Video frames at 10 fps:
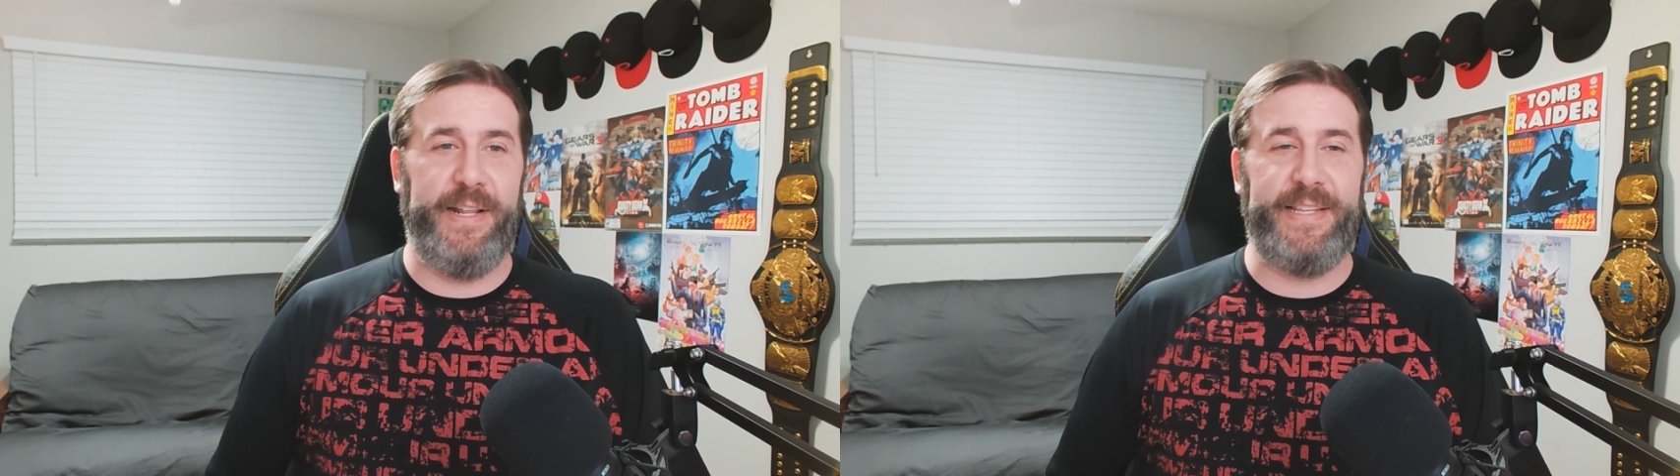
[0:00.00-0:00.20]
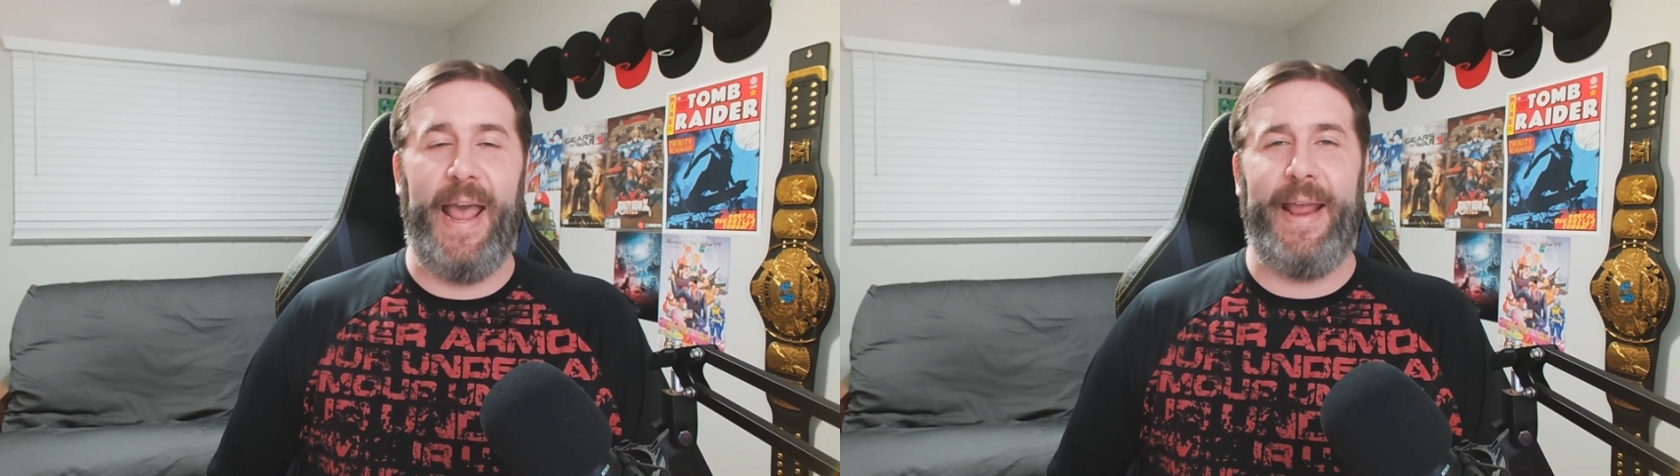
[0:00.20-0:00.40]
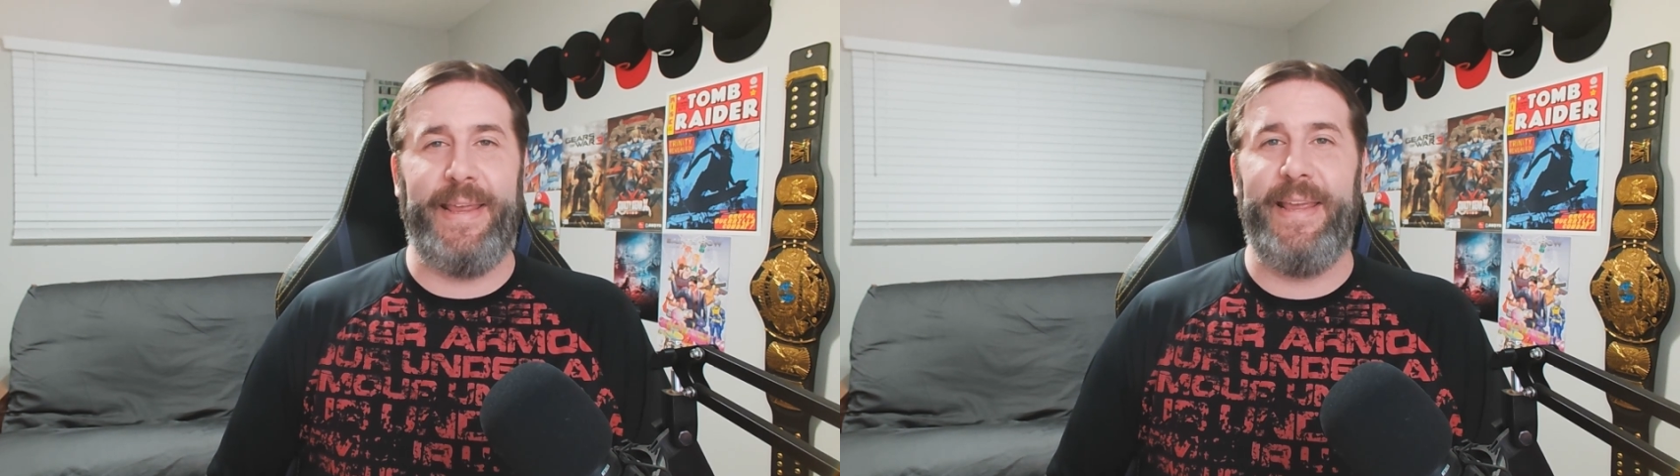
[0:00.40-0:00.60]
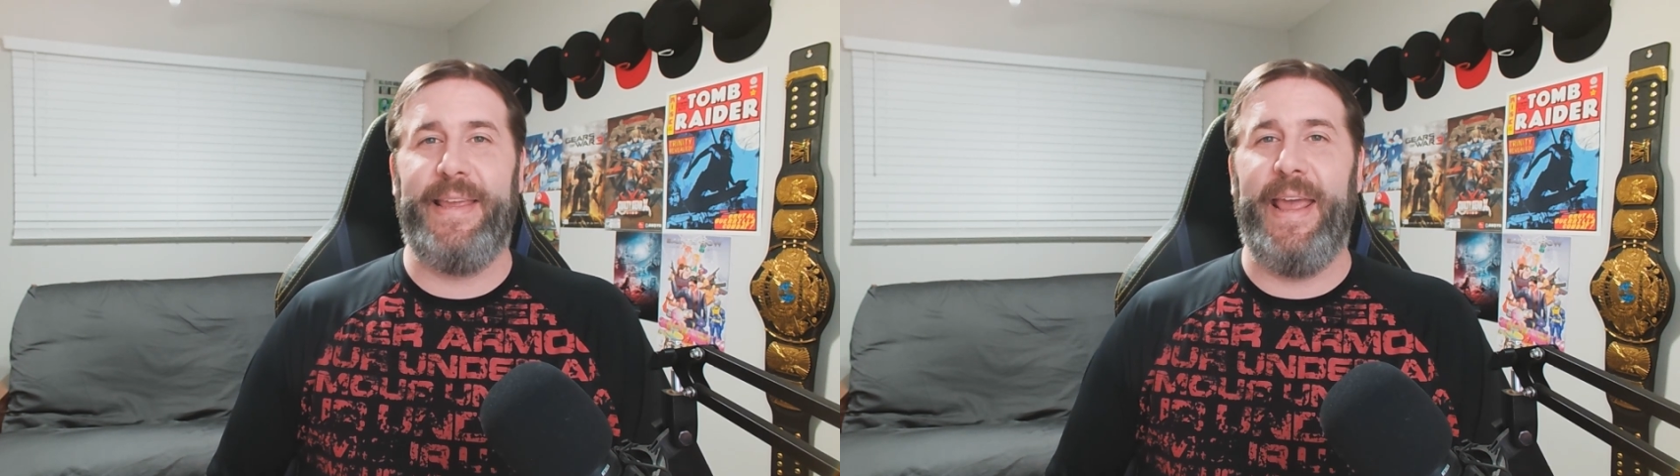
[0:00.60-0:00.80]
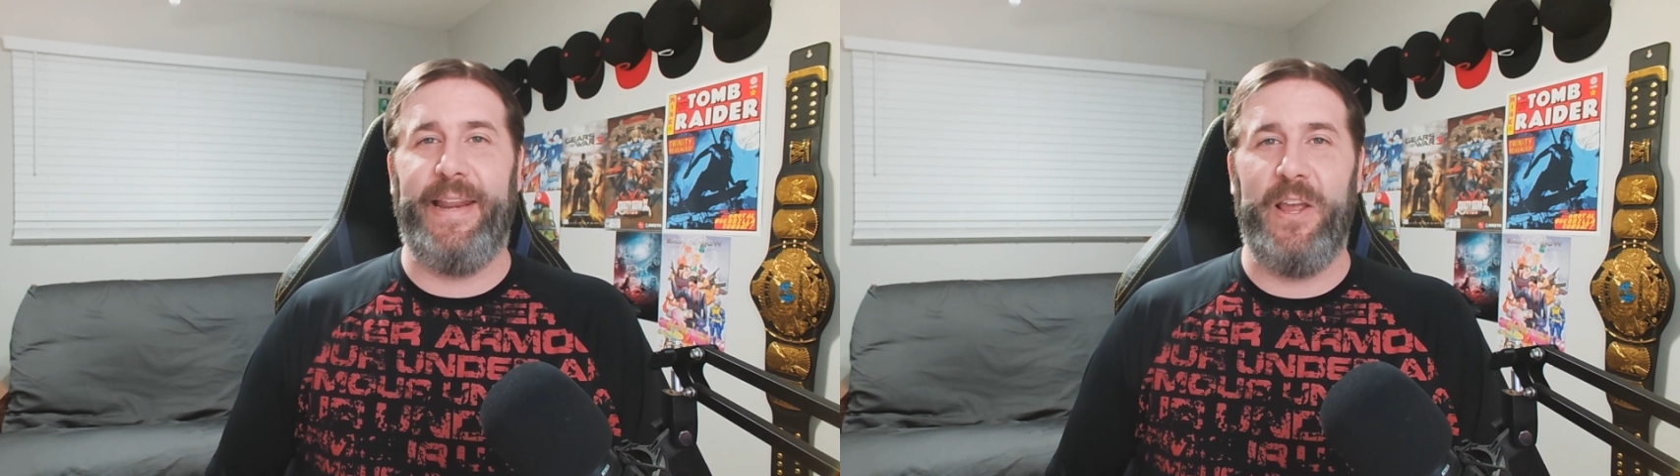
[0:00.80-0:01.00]
attacking
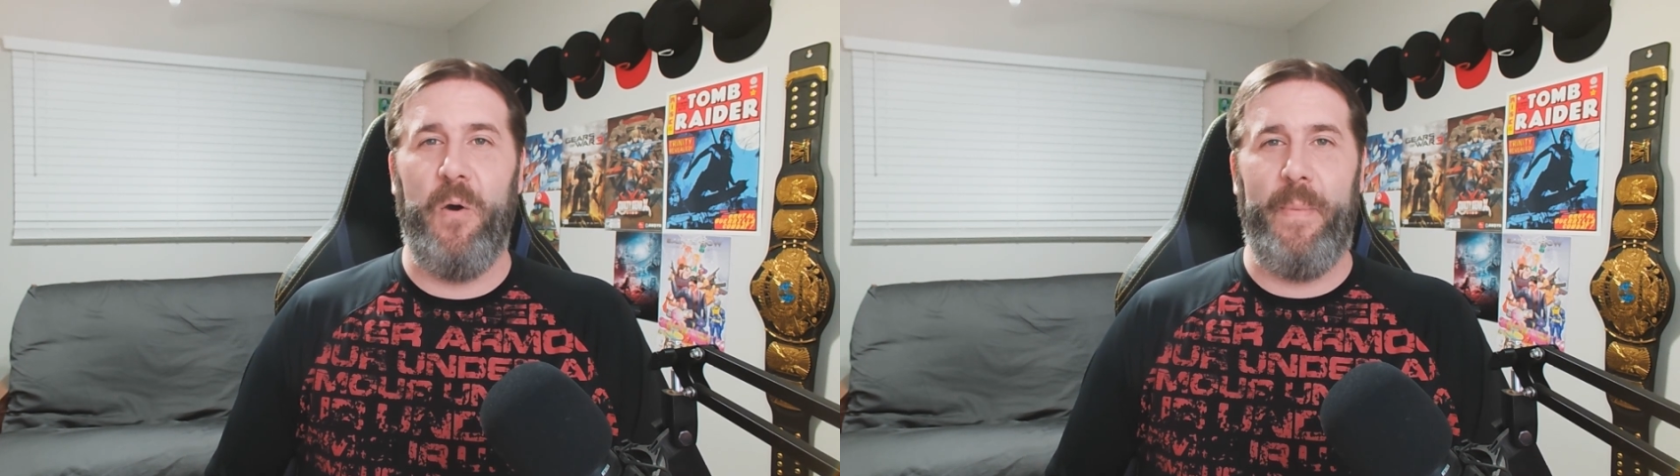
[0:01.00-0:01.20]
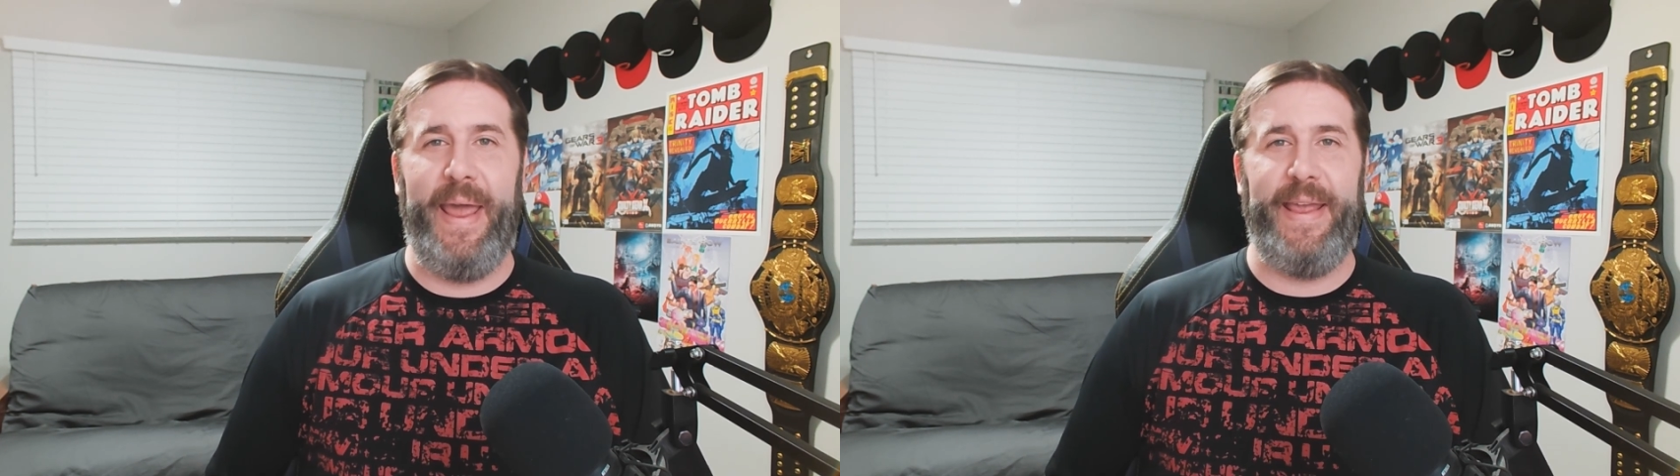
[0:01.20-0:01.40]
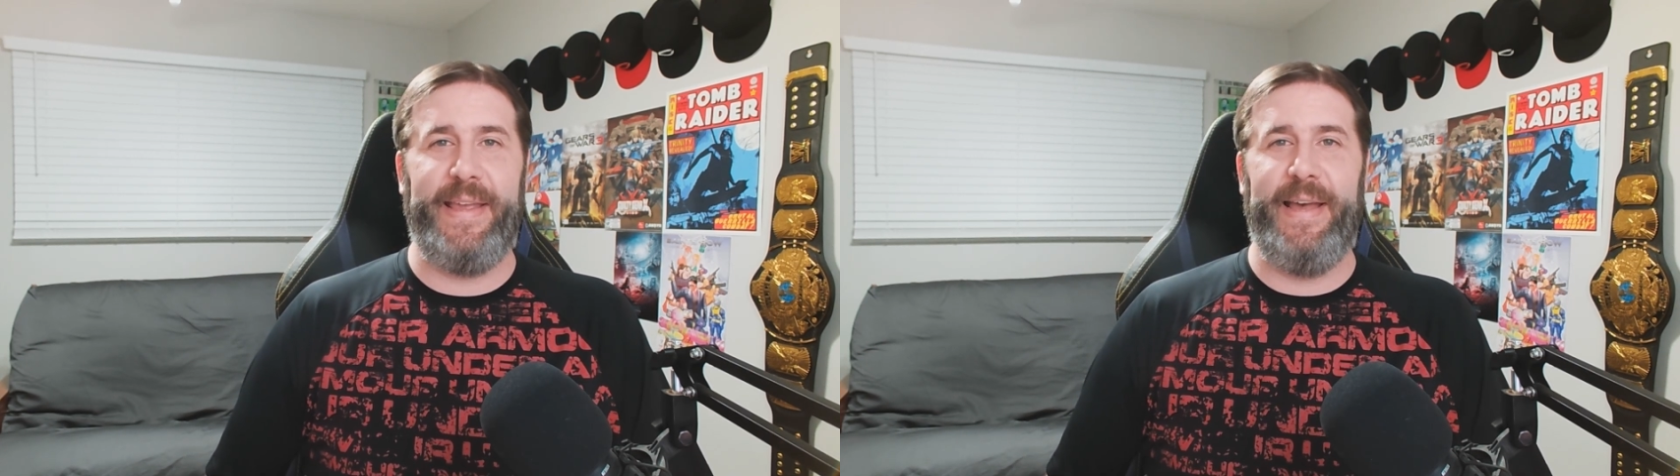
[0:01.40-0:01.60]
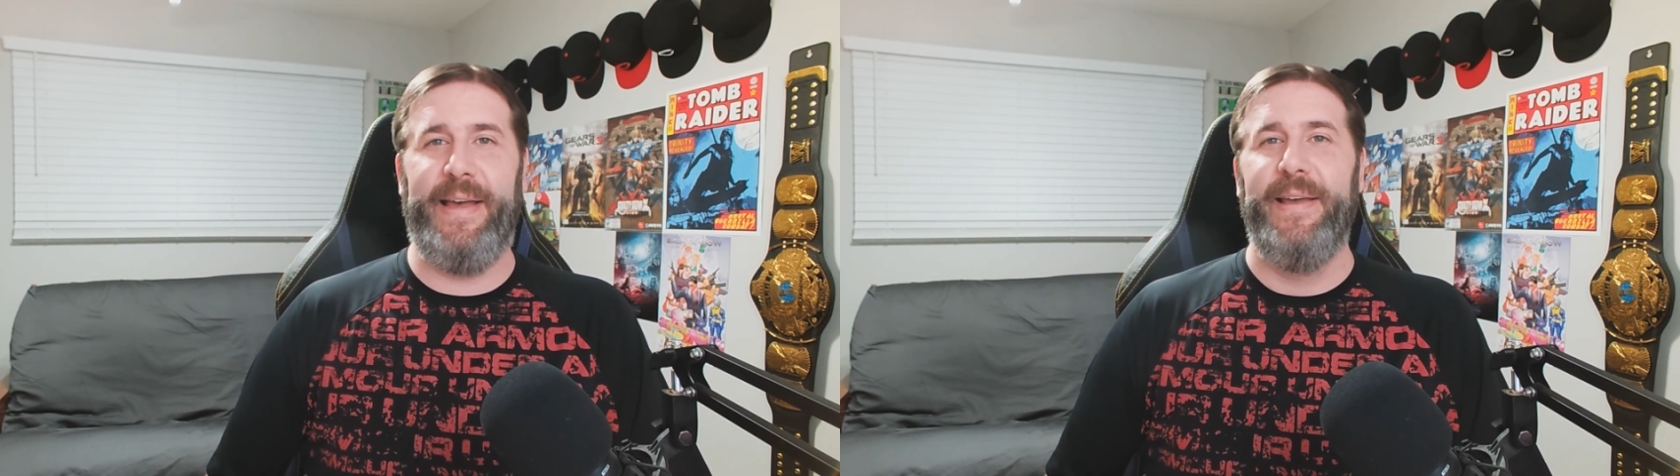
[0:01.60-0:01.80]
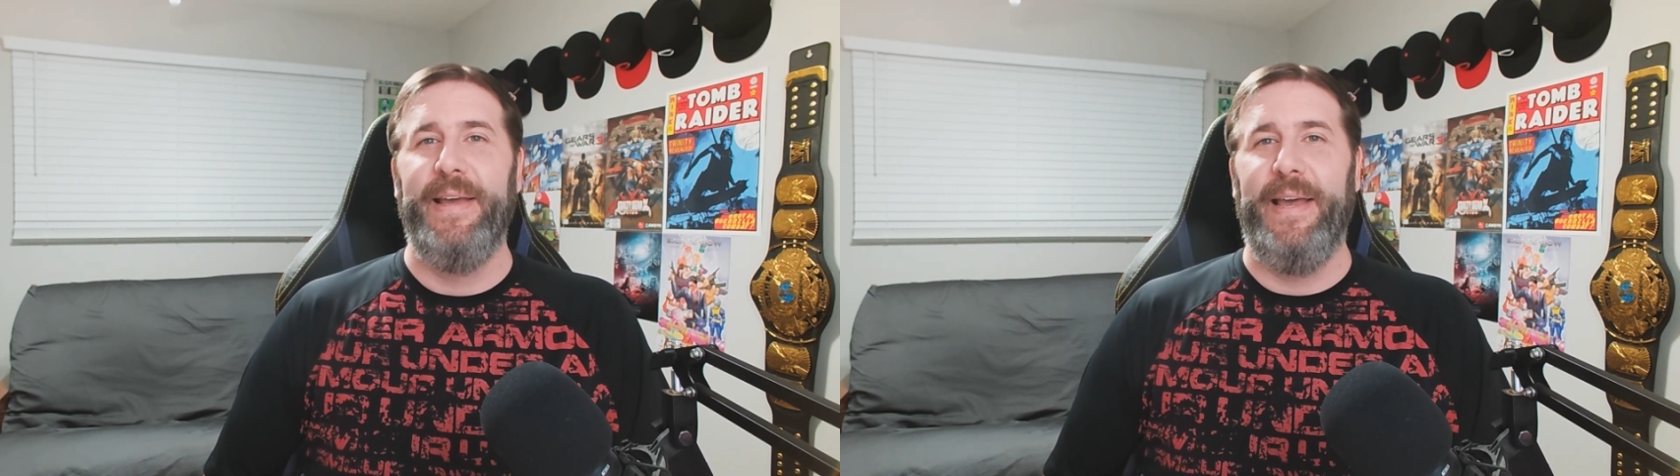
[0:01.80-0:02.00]
Kenny Omega,